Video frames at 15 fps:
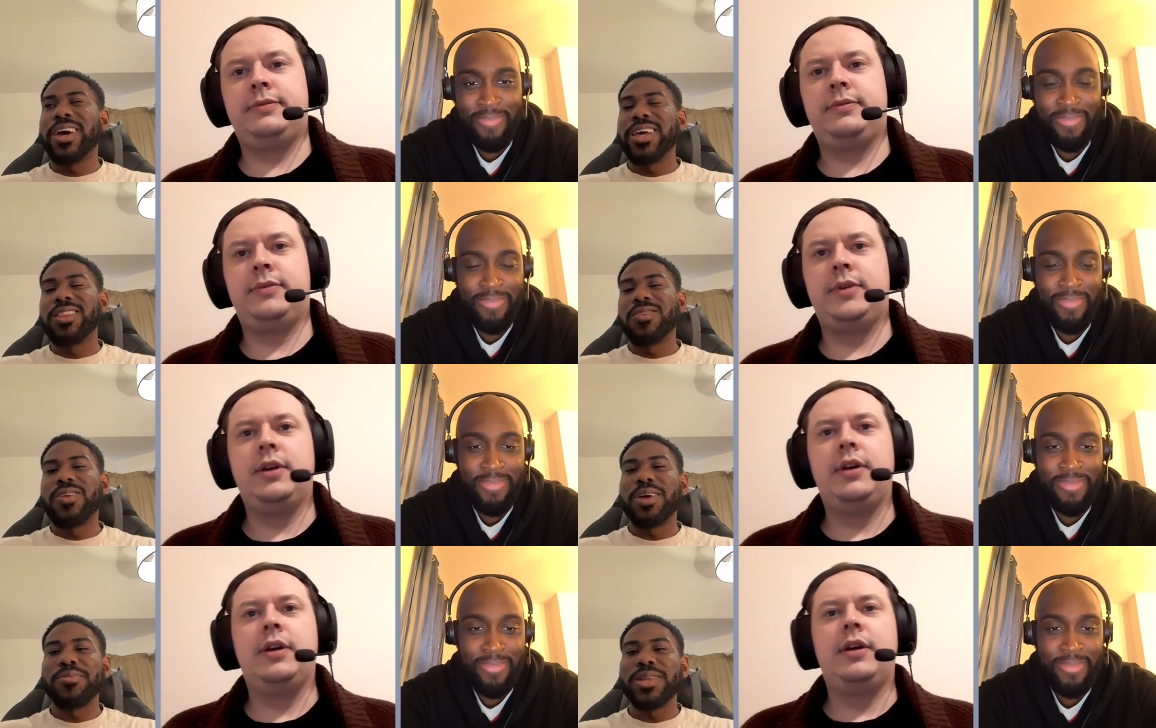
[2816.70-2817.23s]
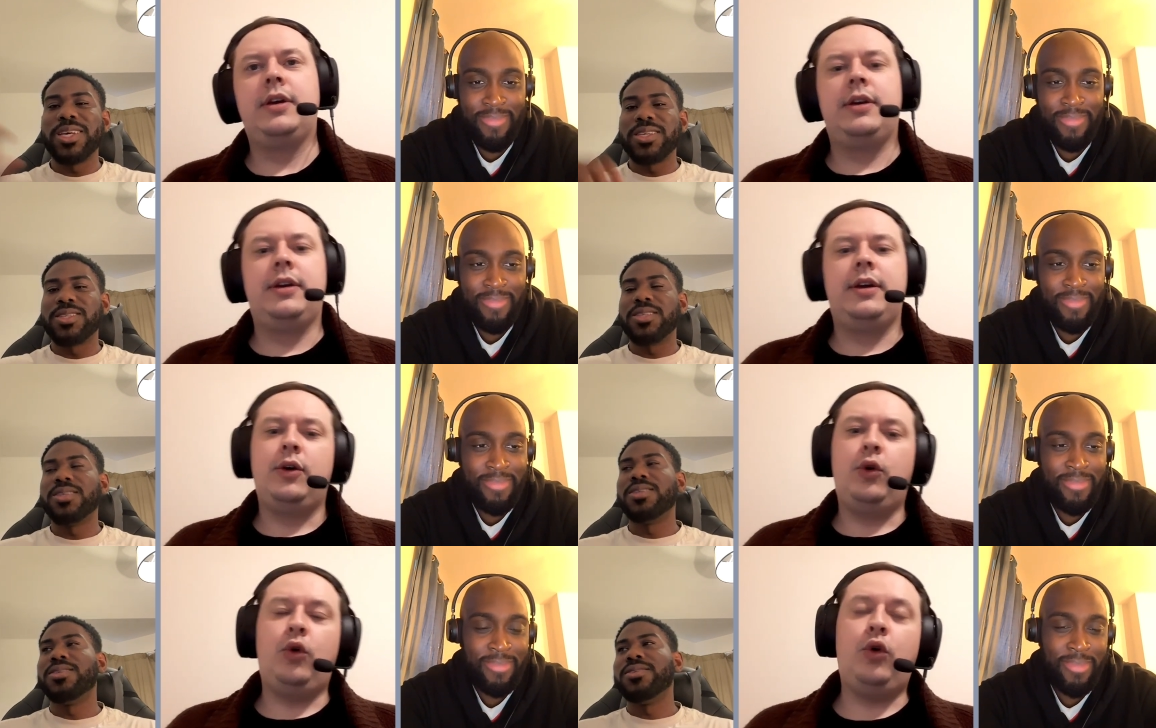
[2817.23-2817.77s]
Speaker 1: right in the right
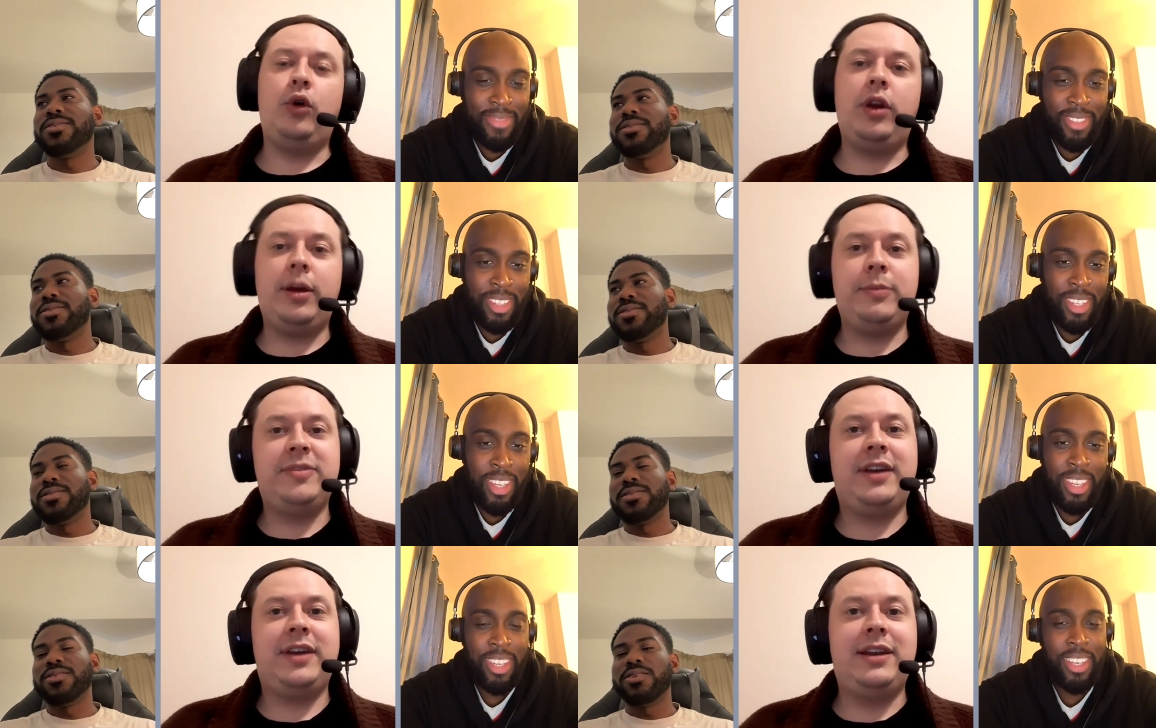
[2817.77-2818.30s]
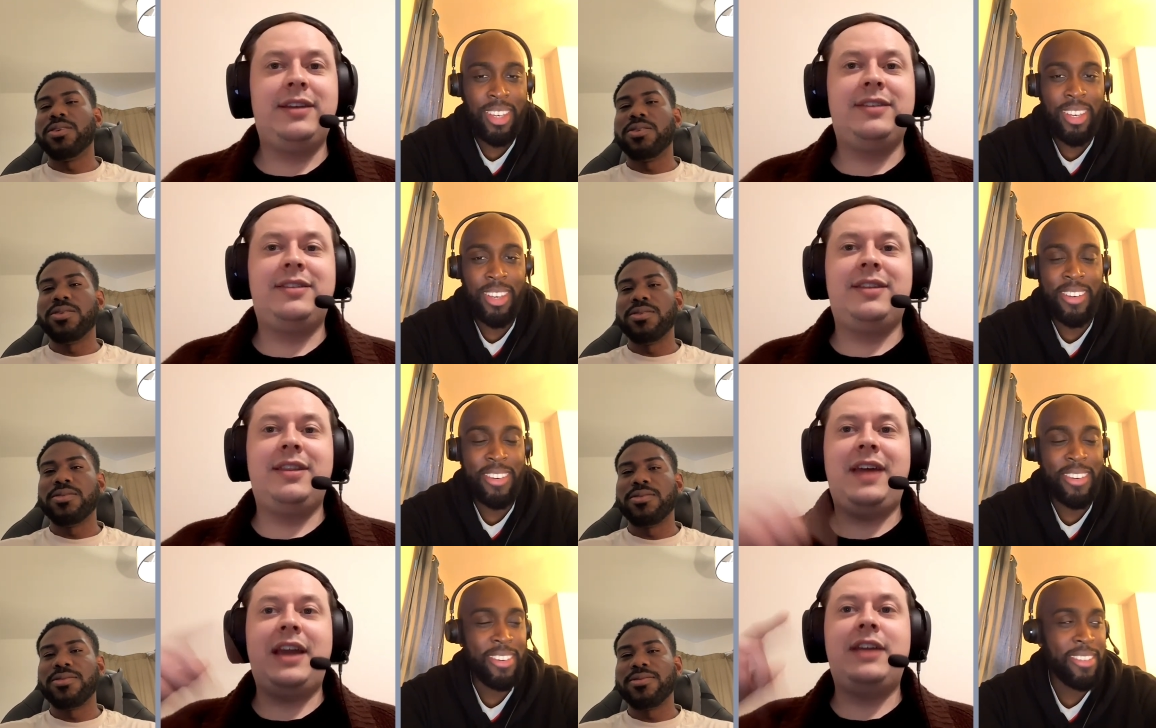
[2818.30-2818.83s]
place.
Speaker 2: All I'm saying is
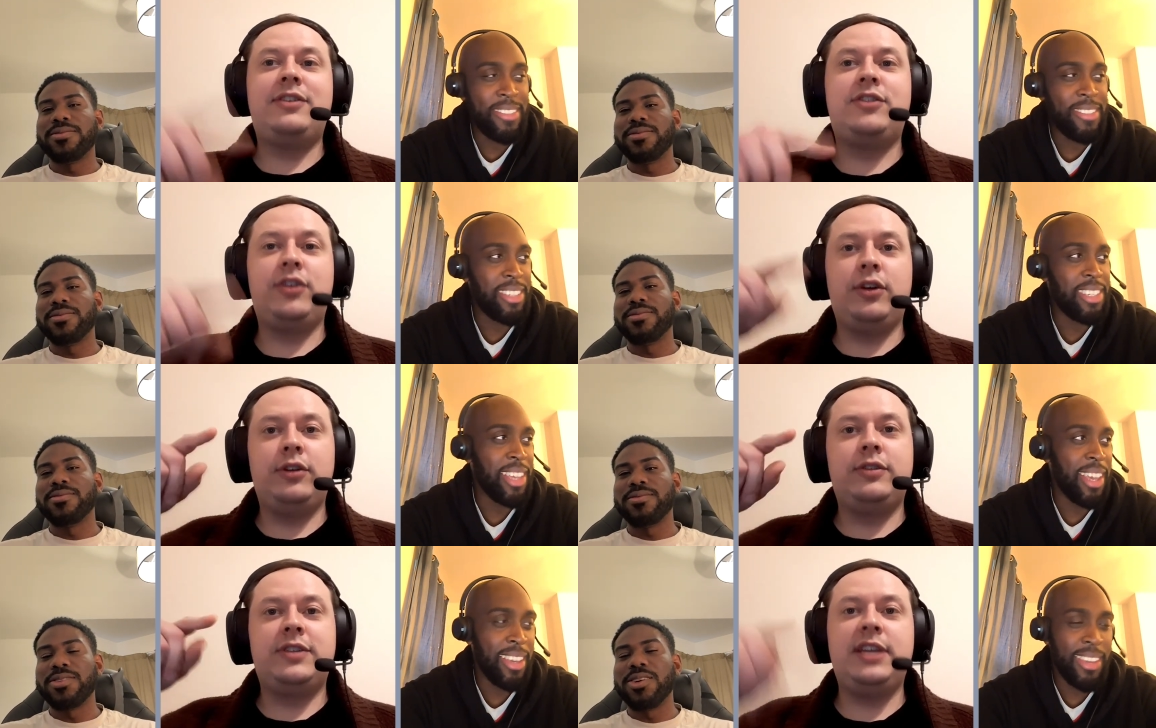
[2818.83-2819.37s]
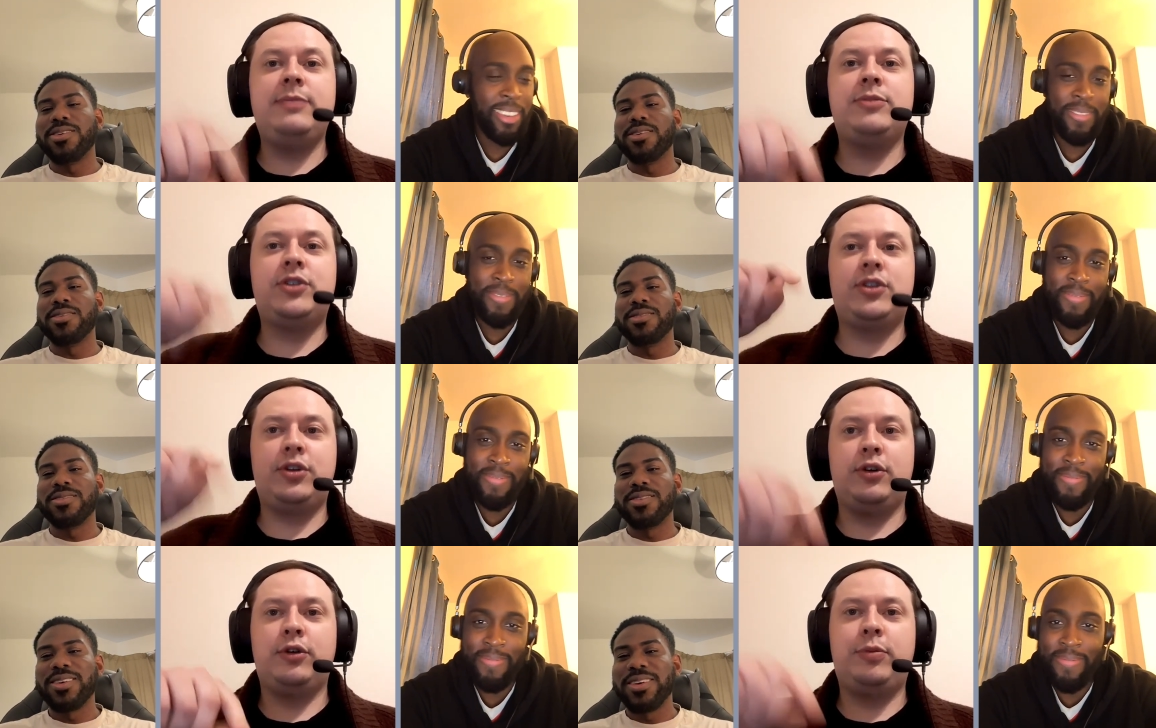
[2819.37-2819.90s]
oh, they took sad. teams
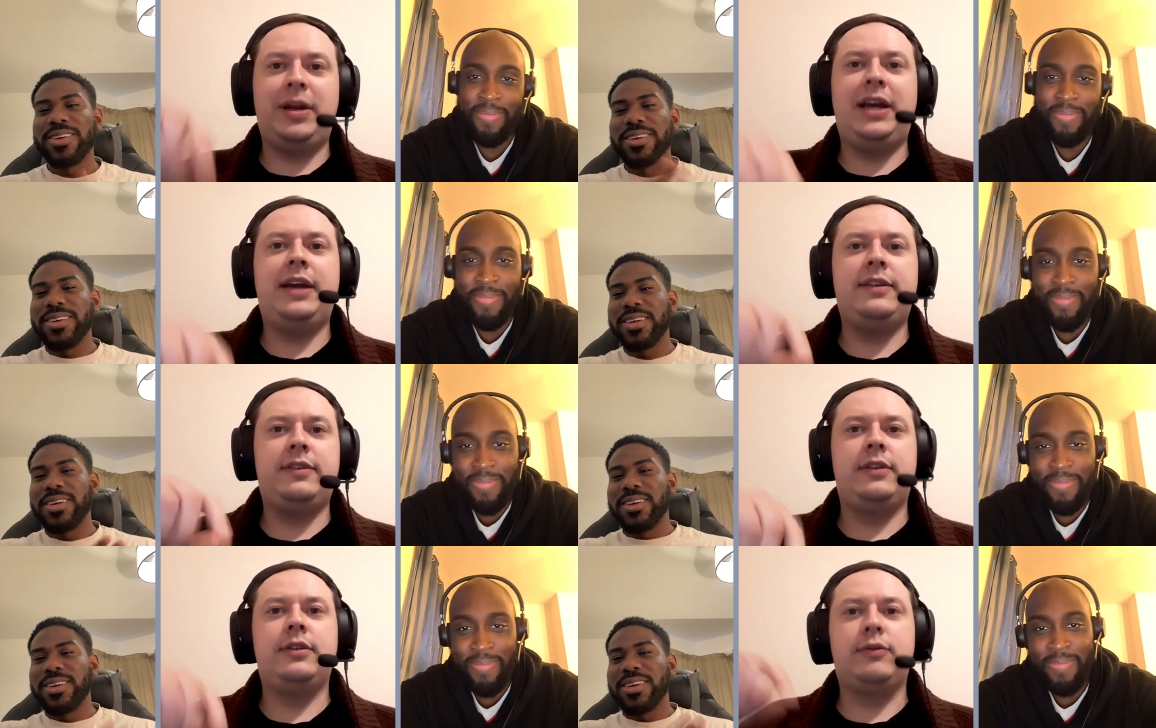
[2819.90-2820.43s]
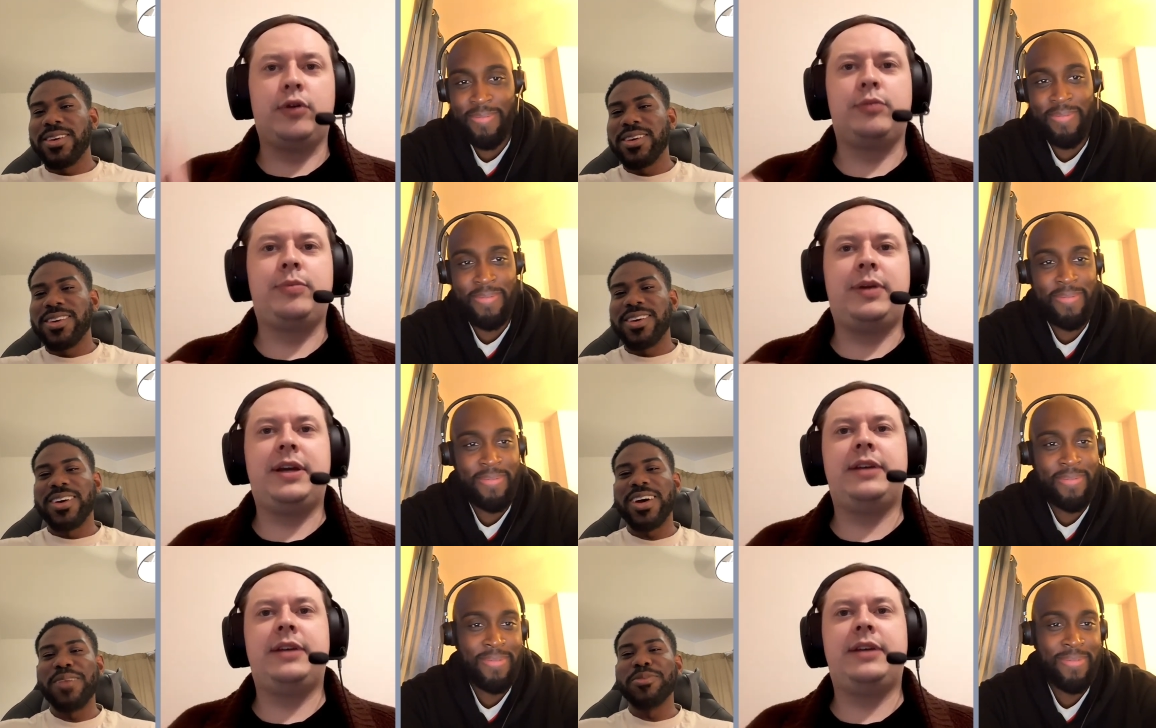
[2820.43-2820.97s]
took players in the wrong
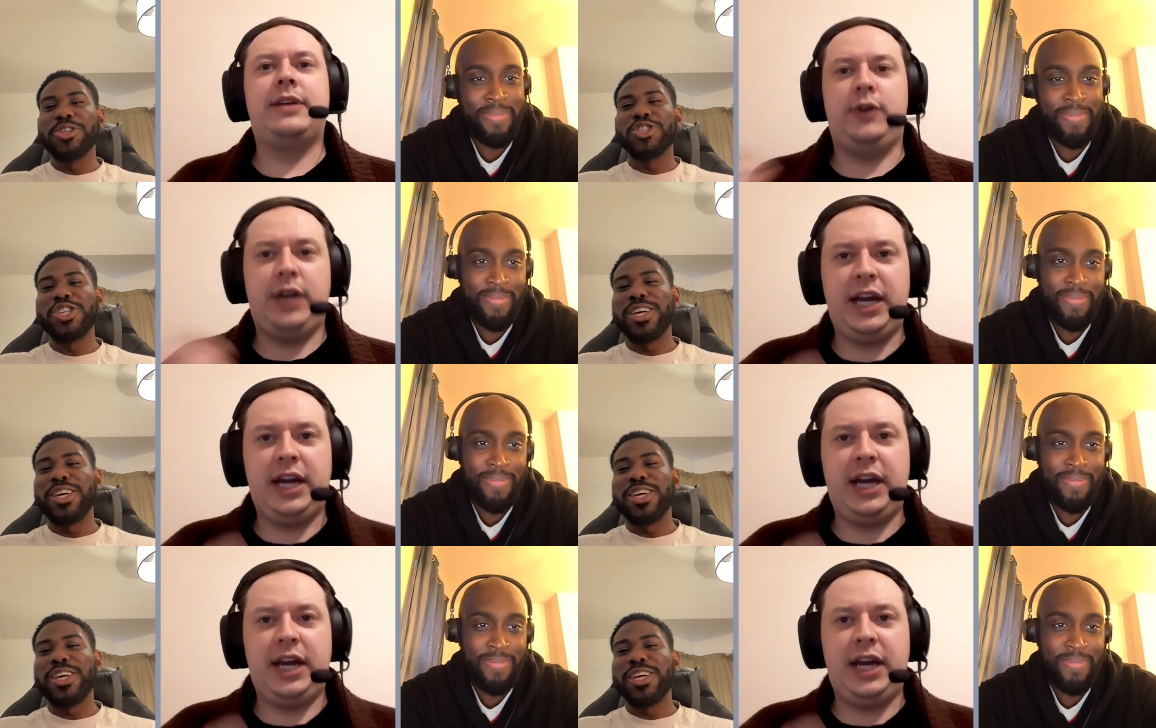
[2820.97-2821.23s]
place, so